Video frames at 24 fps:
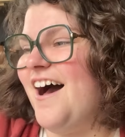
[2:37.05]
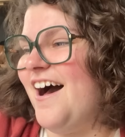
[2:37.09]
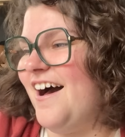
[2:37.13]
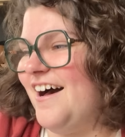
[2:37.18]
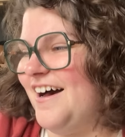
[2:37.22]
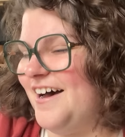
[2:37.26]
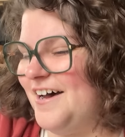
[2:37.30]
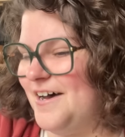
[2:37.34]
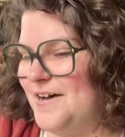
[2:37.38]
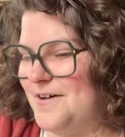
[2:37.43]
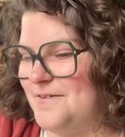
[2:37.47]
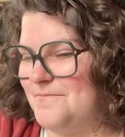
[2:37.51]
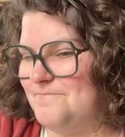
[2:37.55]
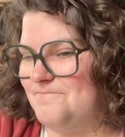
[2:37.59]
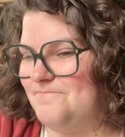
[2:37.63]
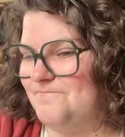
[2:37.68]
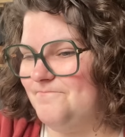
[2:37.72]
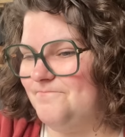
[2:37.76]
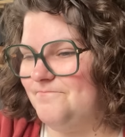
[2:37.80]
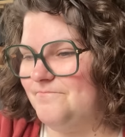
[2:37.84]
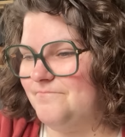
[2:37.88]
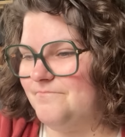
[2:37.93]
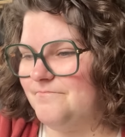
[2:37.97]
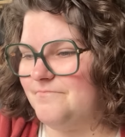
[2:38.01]

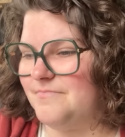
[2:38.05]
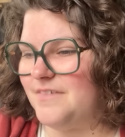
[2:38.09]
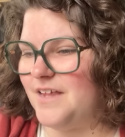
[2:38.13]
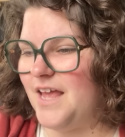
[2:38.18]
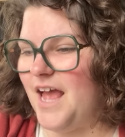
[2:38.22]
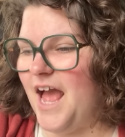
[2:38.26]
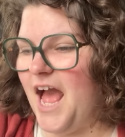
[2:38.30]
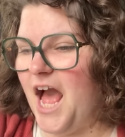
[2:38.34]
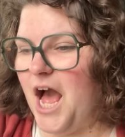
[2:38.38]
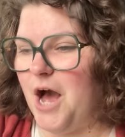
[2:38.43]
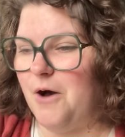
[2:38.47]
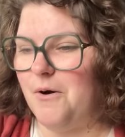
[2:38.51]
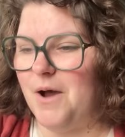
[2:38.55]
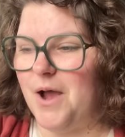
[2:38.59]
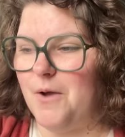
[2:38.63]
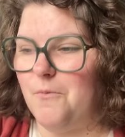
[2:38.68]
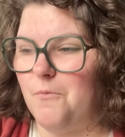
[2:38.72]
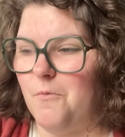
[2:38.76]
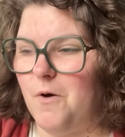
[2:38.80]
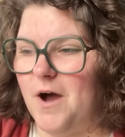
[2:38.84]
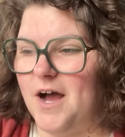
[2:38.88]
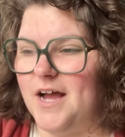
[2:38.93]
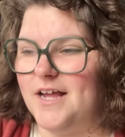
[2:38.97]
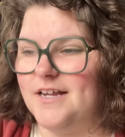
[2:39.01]
um how I
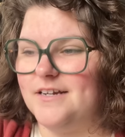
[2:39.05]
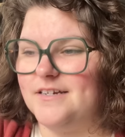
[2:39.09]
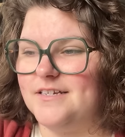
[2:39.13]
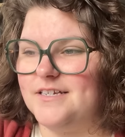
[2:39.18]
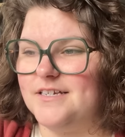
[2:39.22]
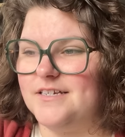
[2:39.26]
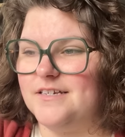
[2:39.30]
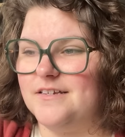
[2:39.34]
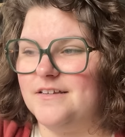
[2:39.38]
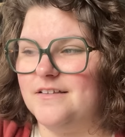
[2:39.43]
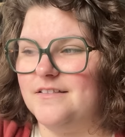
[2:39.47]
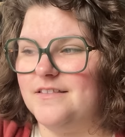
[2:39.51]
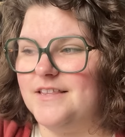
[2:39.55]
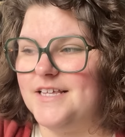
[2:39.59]
want